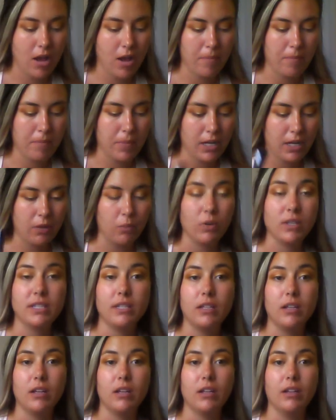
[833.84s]
But it was
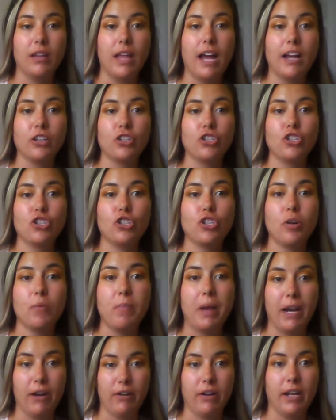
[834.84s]
the Lash
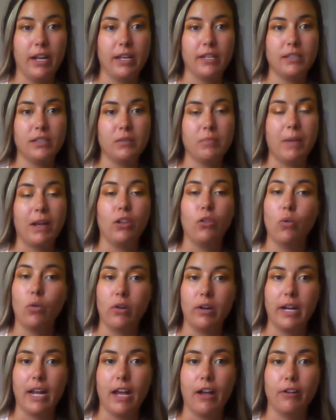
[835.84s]
Paradise by
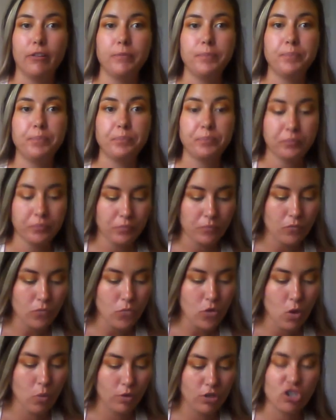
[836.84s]
L'Oreal,
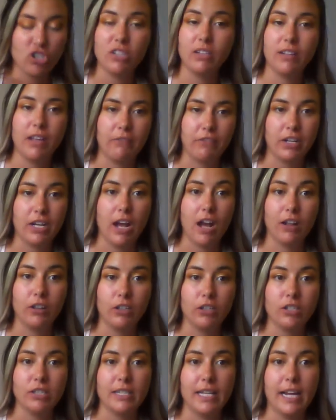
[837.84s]
which is $11,
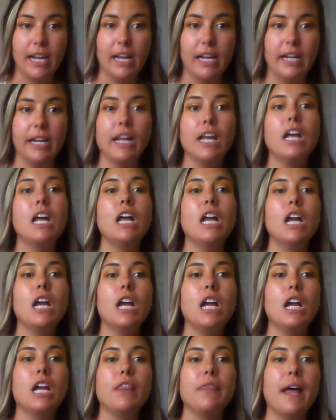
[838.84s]
and
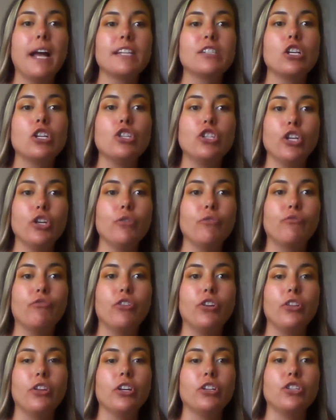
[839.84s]
that's a dupe for
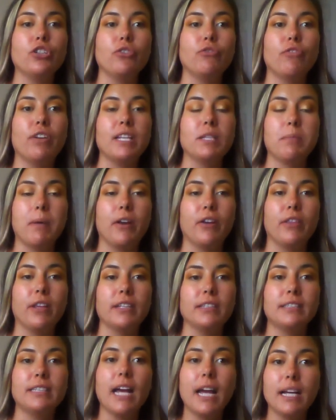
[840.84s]
the Too Faced Better Than
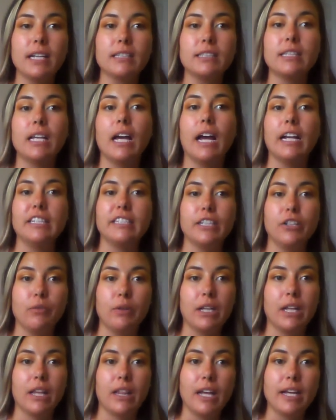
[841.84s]
Sex. I did
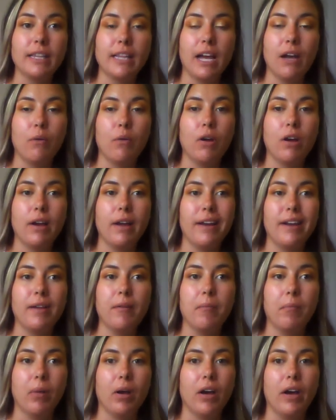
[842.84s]
really like that one,
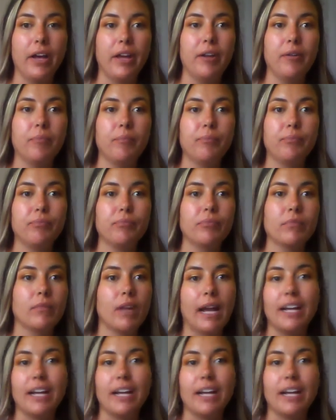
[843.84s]
but I